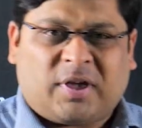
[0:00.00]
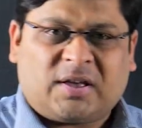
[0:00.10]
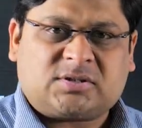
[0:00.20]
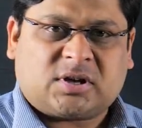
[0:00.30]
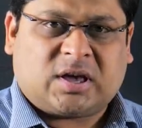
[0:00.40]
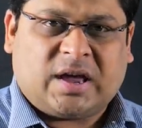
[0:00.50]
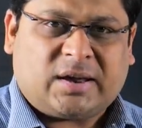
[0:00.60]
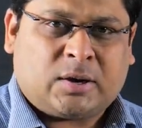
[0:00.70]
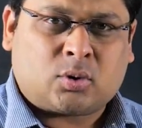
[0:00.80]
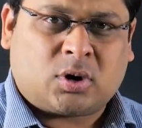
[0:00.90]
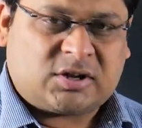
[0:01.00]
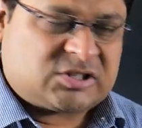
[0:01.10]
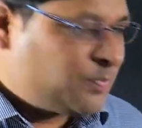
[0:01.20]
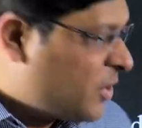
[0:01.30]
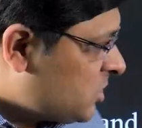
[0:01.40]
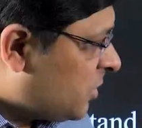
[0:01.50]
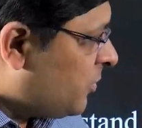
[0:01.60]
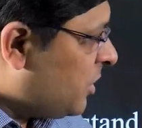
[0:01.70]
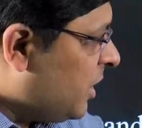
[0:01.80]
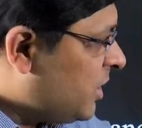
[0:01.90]
beings get into relations because
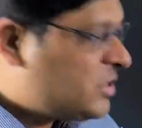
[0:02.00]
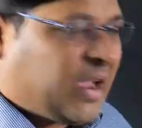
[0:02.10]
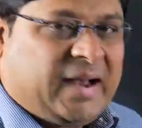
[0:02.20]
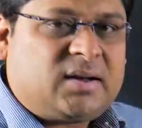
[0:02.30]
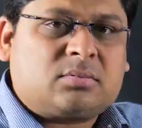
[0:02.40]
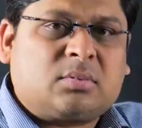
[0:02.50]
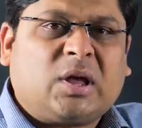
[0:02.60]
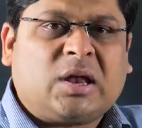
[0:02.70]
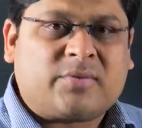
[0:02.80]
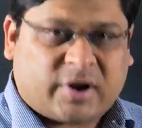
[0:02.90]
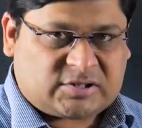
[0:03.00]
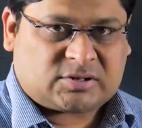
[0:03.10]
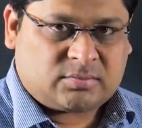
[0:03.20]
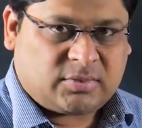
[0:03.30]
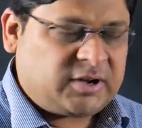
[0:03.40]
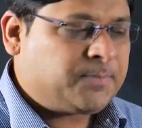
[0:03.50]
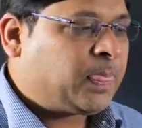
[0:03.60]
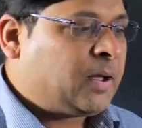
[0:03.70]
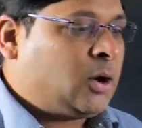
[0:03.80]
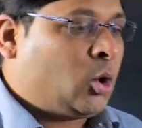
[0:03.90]
of needs and interest, right?
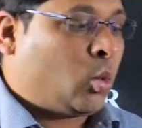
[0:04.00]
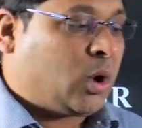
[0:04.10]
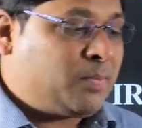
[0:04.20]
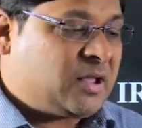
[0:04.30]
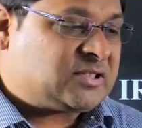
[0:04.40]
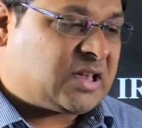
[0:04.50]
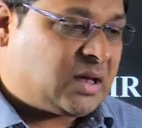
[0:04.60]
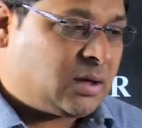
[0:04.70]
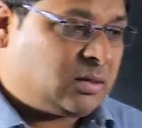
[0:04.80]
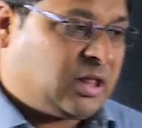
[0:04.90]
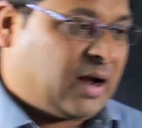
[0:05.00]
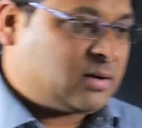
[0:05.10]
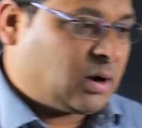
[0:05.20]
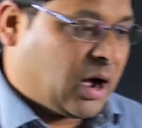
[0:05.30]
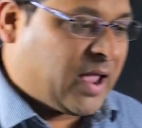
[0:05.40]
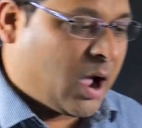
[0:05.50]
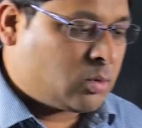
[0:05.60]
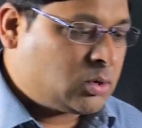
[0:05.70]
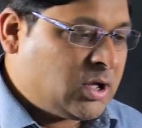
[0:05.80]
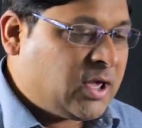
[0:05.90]
One may say that I
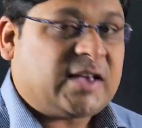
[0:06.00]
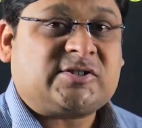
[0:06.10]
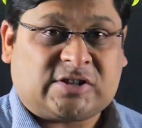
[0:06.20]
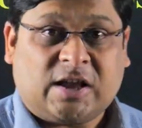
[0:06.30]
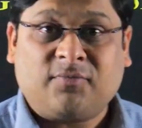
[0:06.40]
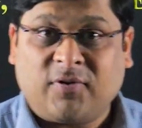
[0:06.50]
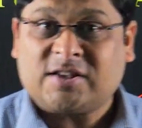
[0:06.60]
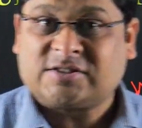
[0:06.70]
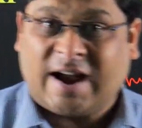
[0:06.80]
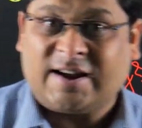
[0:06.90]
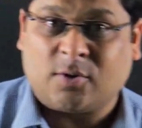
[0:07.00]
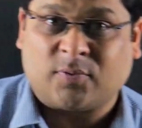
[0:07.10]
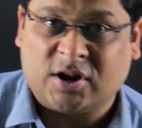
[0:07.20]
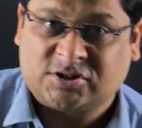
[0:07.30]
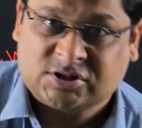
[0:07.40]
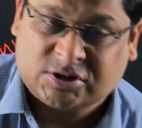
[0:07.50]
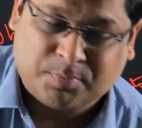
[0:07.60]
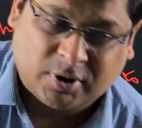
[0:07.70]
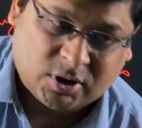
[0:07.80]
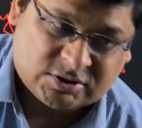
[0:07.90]
have a selfless kind of
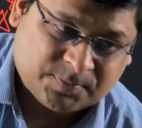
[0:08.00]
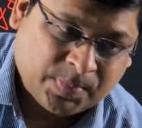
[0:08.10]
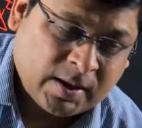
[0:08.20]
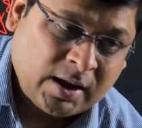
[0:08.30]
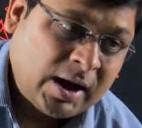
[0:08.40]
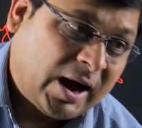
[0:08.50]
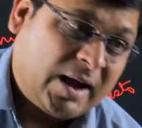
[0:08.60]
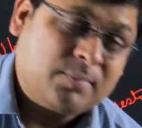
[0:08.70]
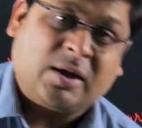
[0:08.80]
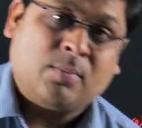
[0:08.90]
relationship because I am